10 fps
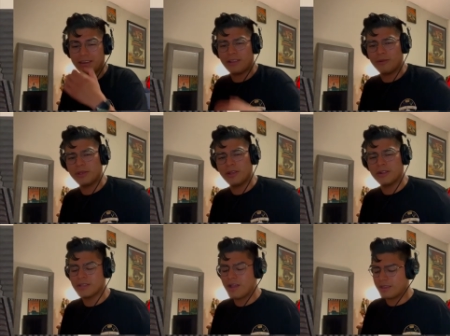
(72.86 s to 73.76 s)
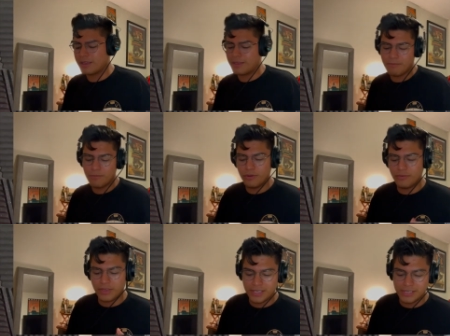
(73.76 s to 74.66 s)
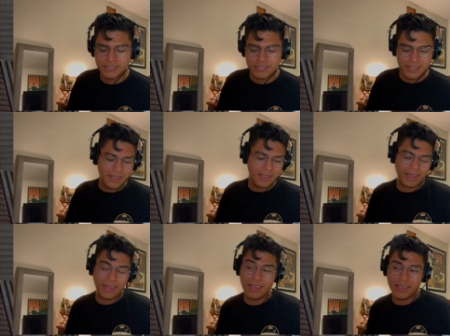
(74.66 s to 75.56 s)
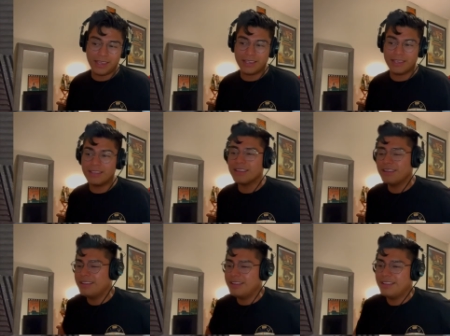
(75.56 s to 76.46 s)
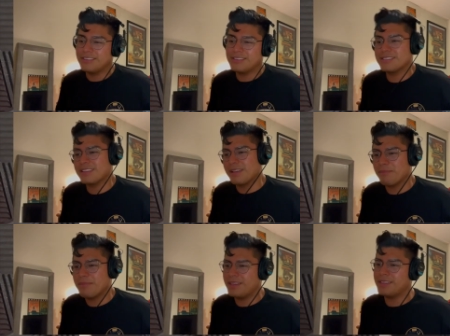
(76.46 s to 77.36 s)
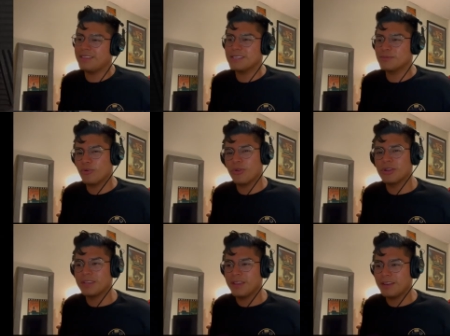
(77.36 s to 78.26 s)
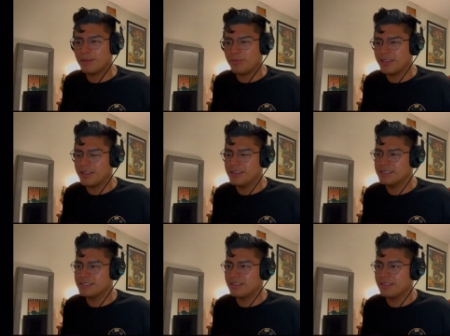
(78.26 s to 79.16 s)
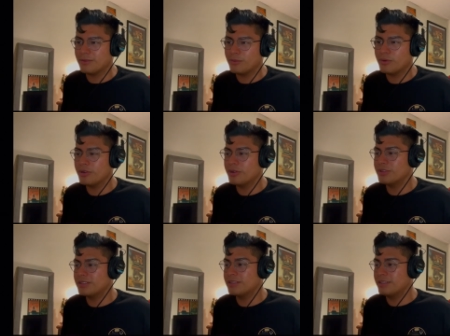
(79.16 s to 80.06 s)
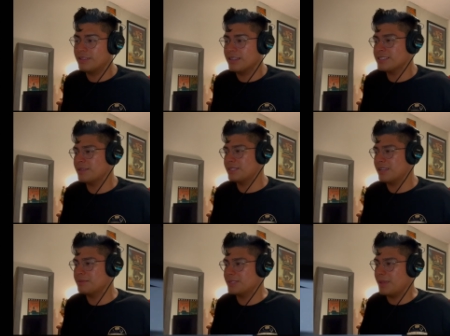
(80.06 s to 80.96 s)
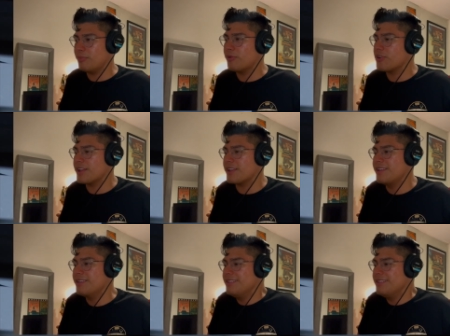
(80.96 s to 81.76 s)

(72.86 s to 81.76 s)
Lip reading: here we are talking movies and just making things more entertaining because the world does sometimes get boring.